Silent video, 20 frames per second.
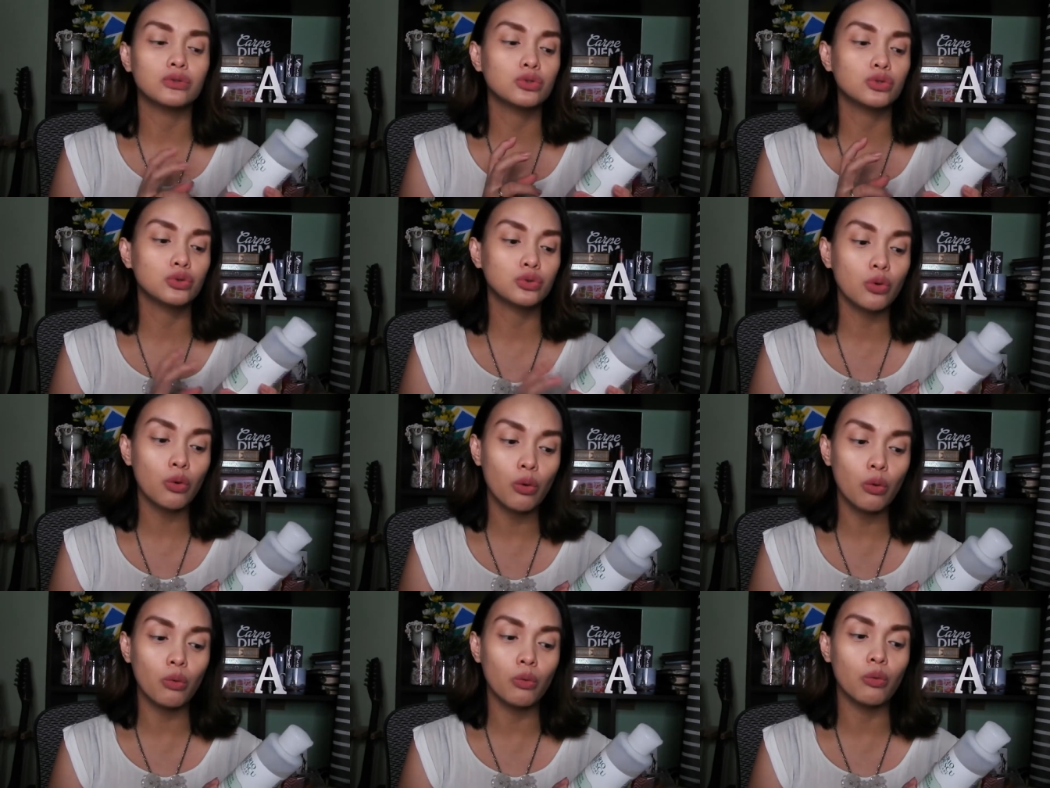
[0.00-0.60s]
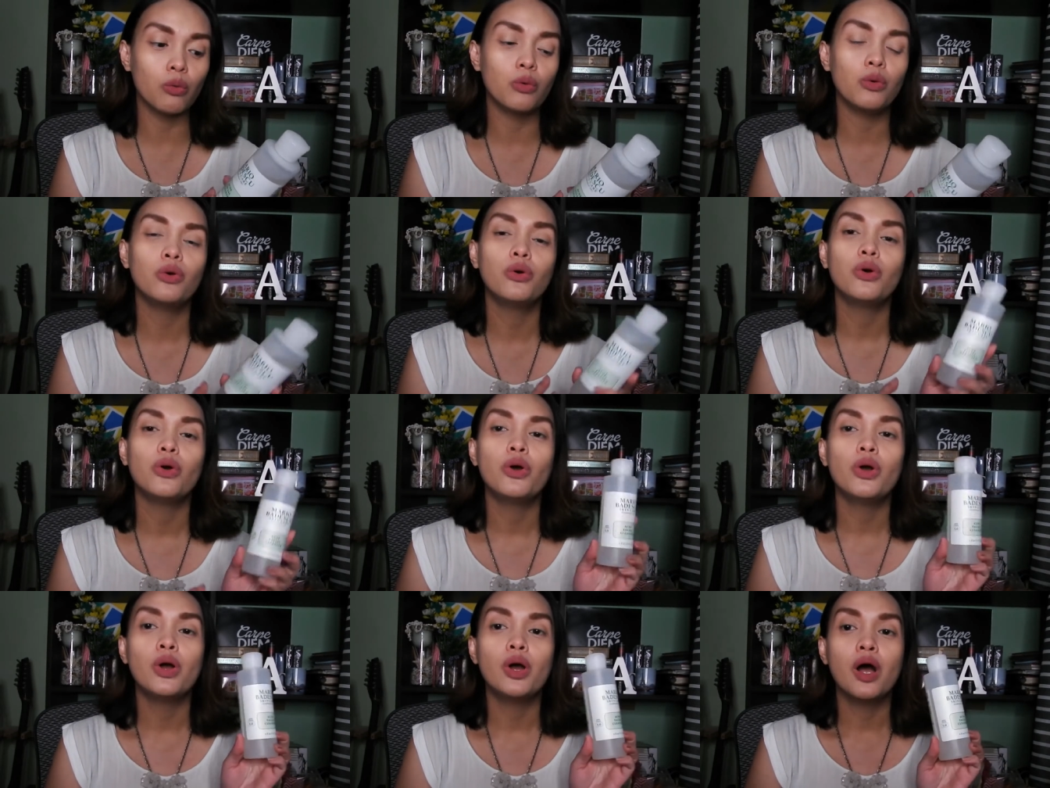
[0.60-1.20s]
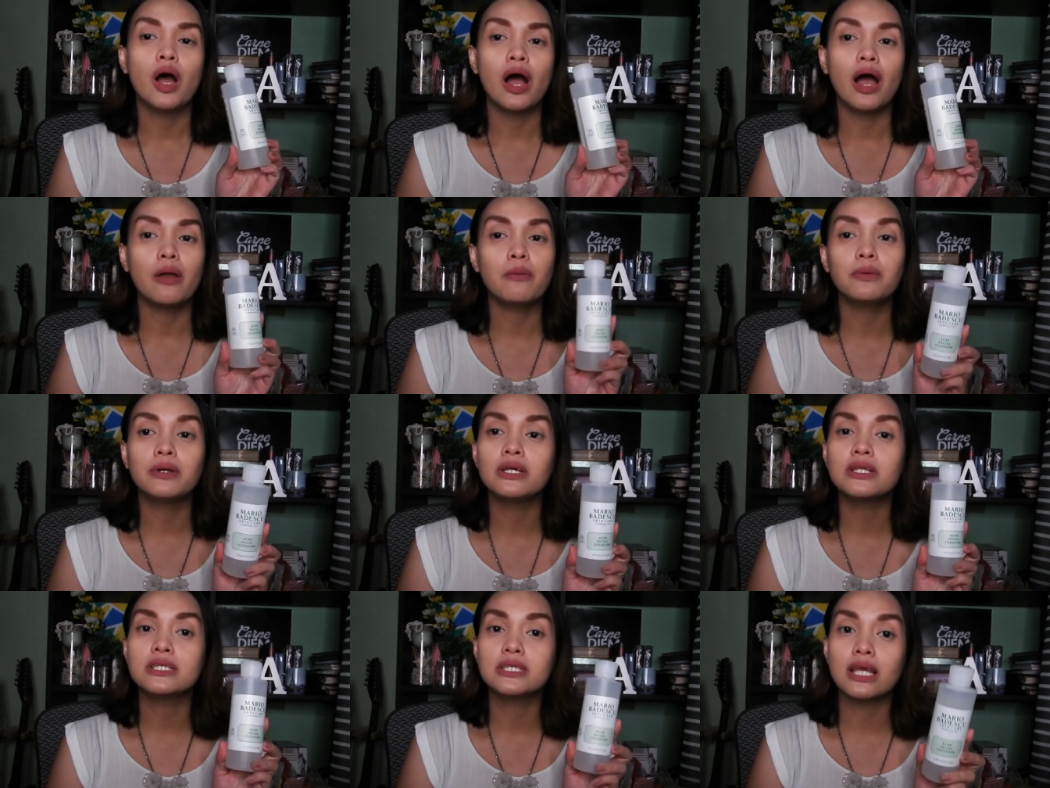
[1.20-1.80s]
So, I
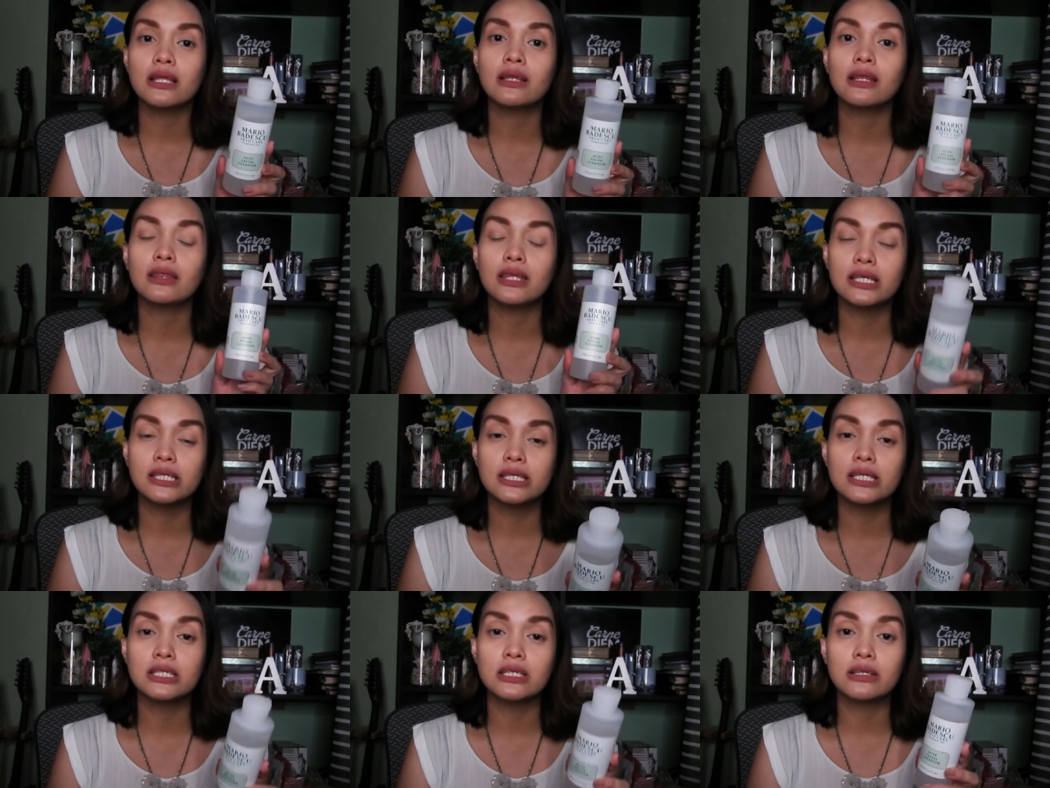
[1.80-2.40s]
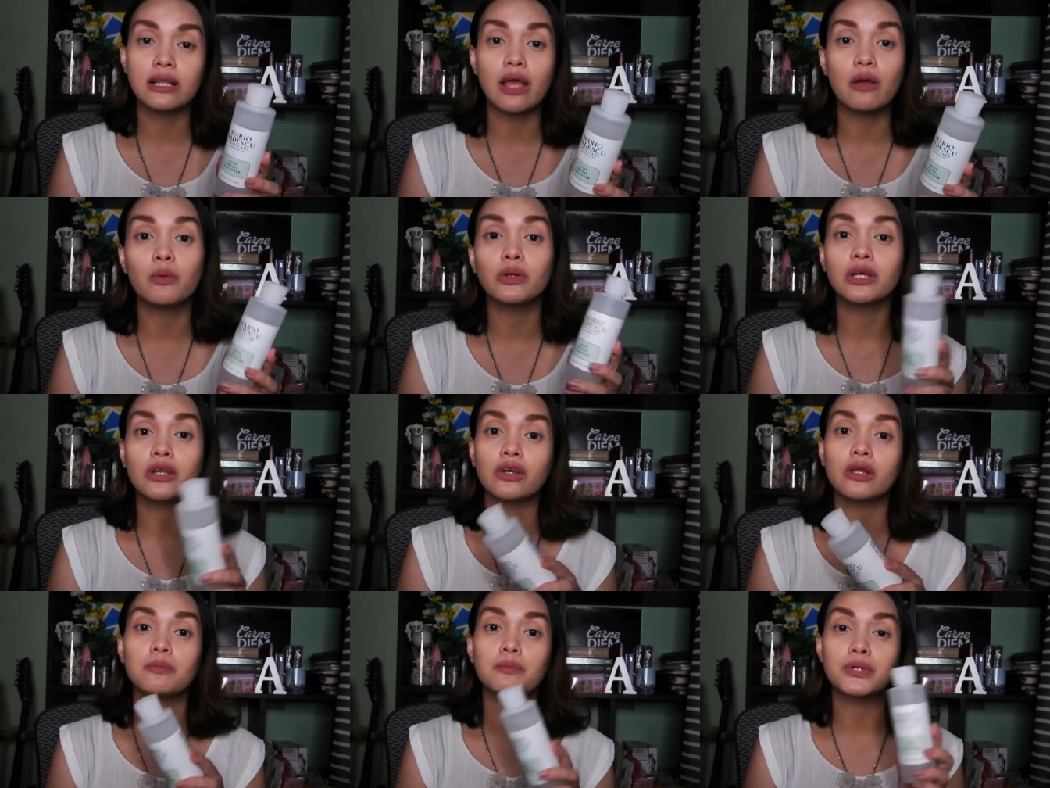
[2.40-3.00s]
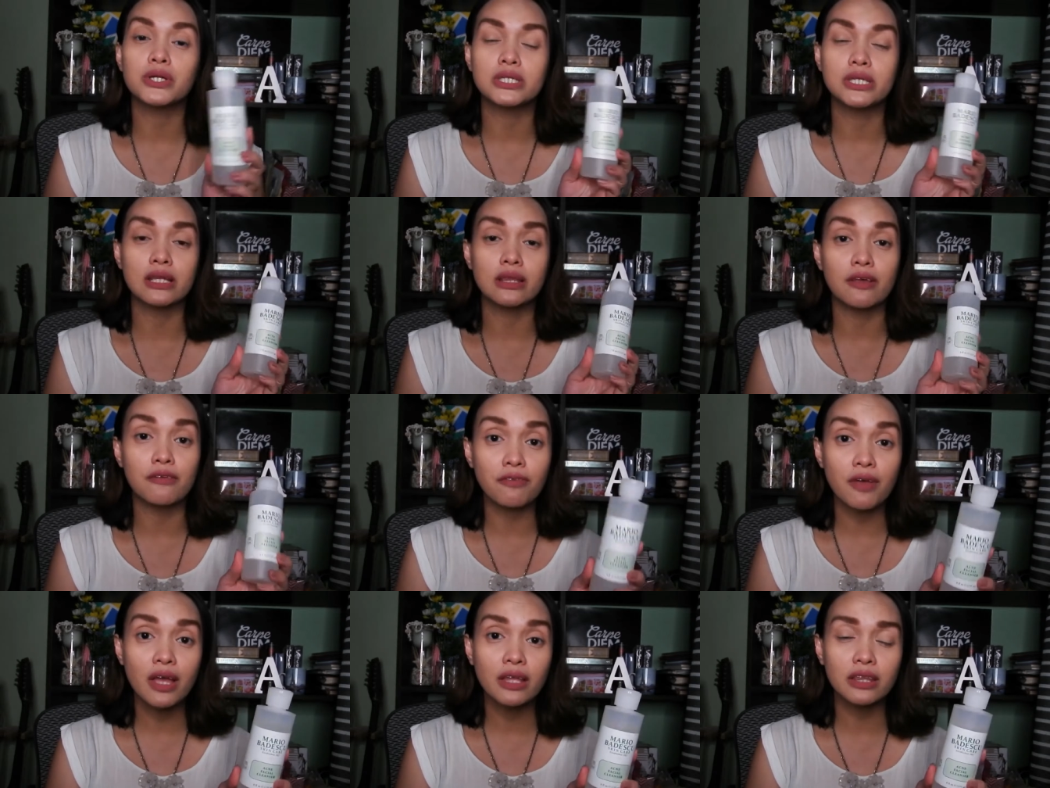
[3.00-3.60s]
wouldn't say that this is like 100%
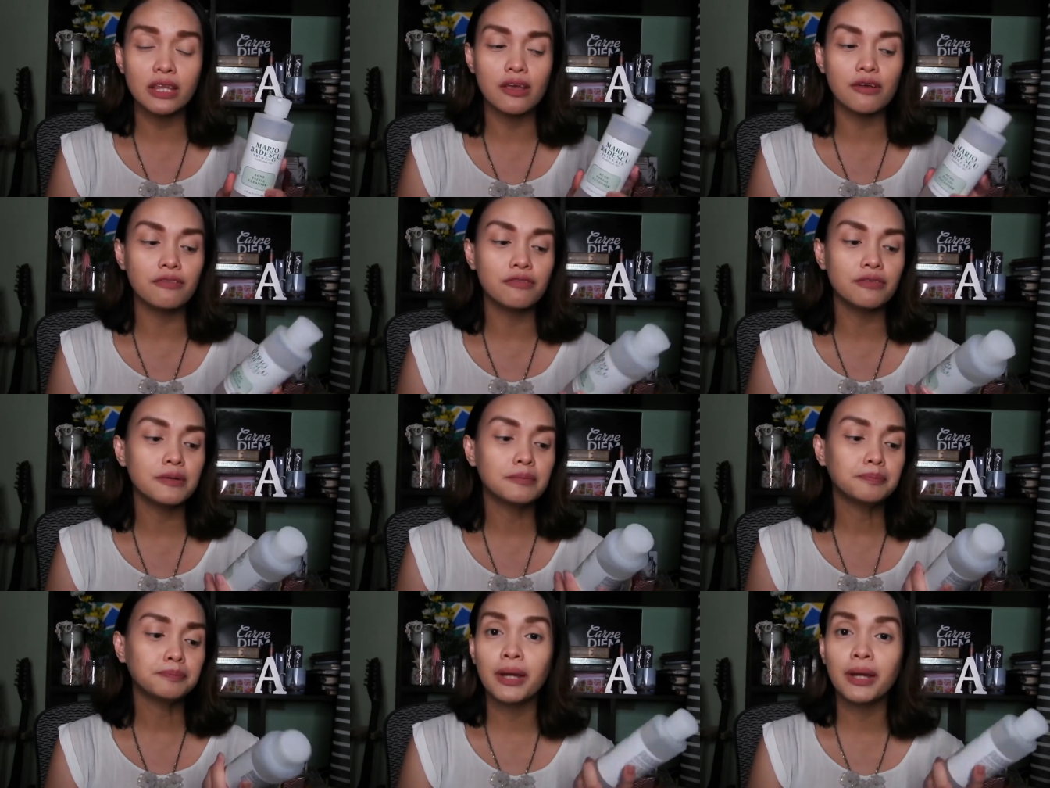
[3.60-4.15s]
effective,